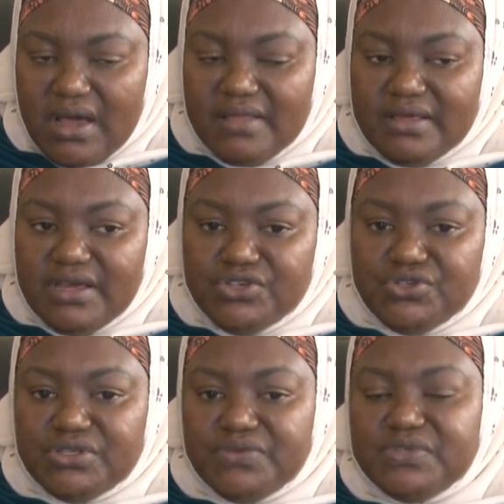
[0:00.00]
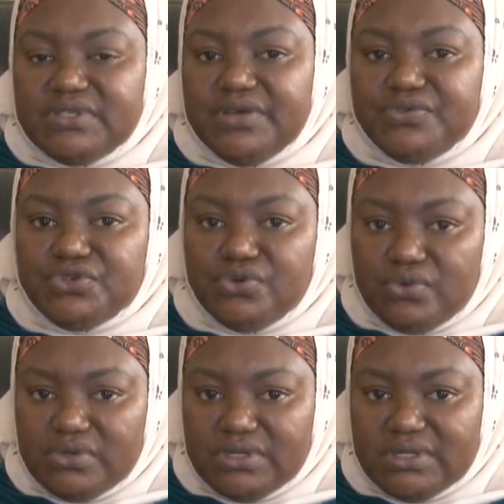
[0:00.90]
And the issues of safe
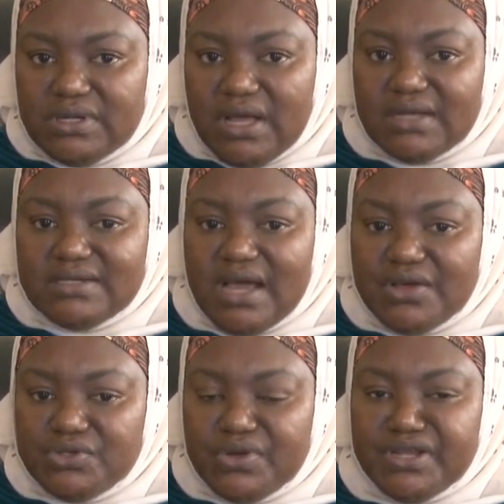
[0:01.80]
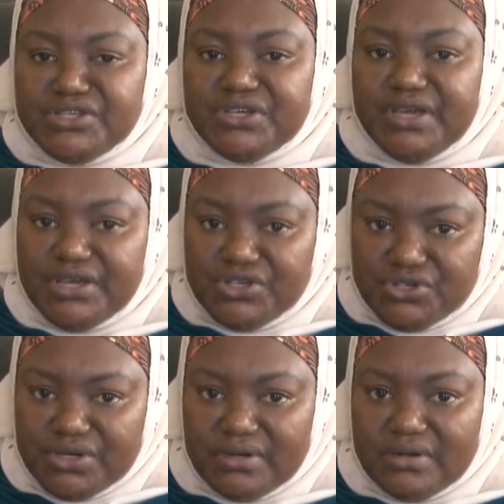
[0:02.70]
schools attacks on
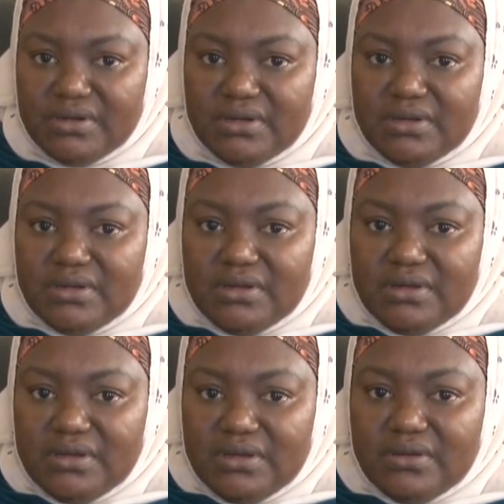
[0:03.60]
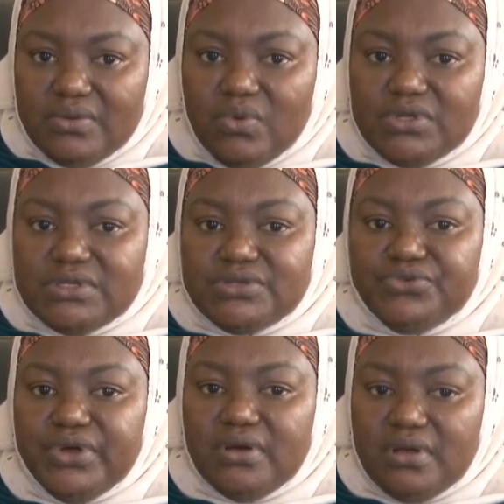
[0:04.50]
education was
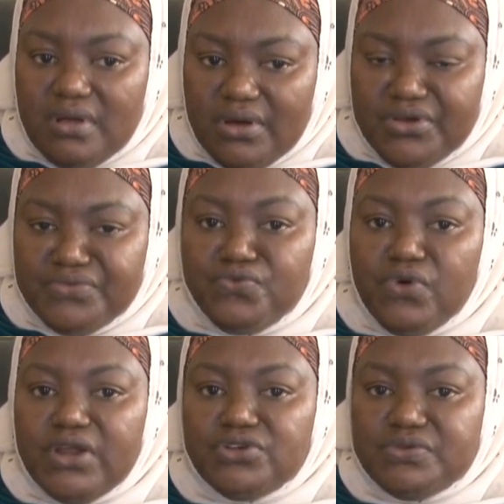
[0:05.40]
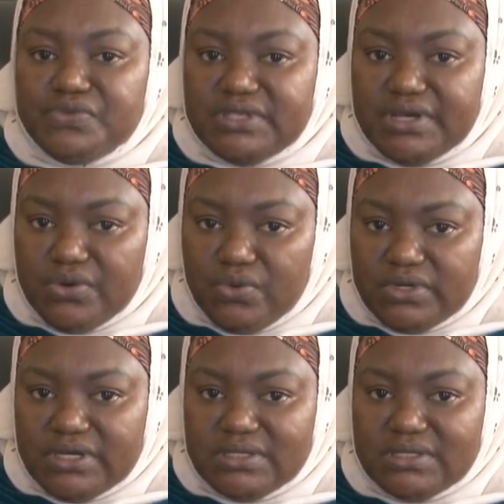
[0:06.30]
reoccurring for a lot of
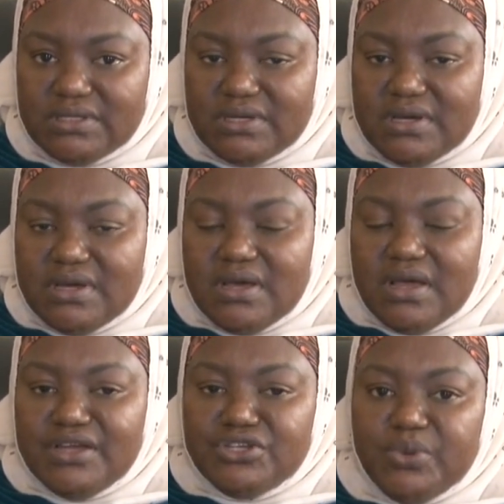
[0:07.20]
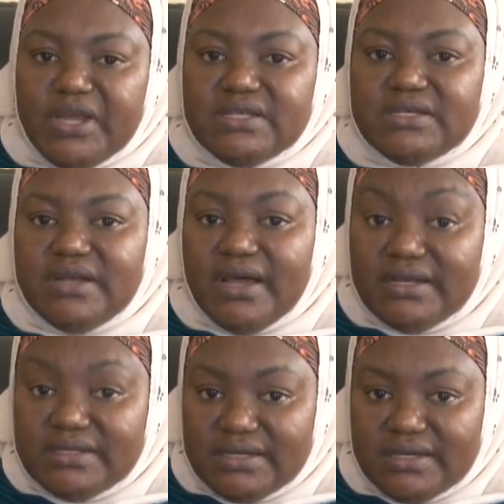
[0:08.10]
stakeholders. In
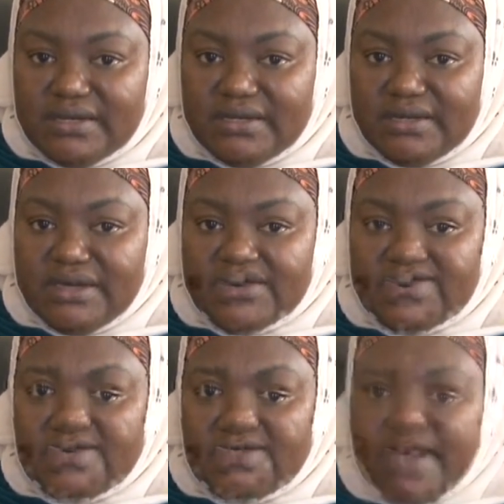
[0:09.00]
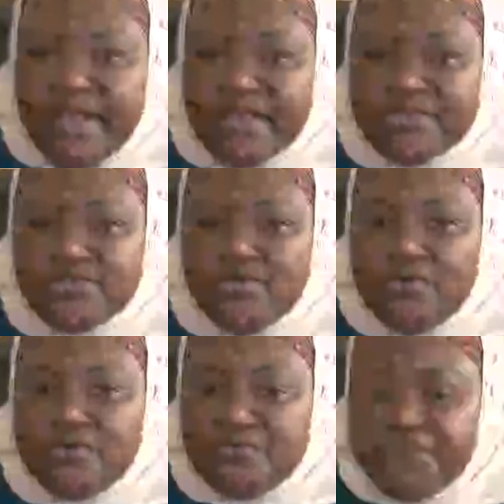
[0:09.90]
2019, the Ministry of Finance
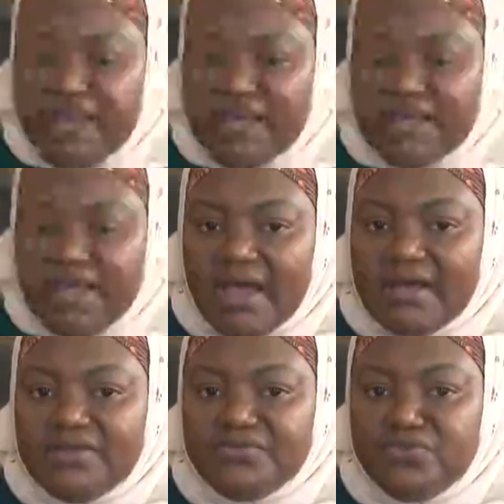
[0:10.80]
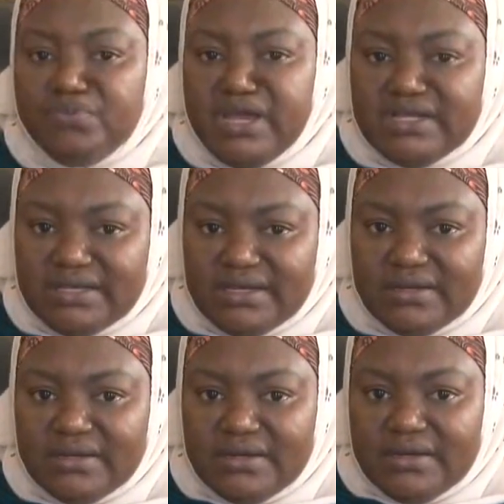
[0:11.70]
convened a high level meeting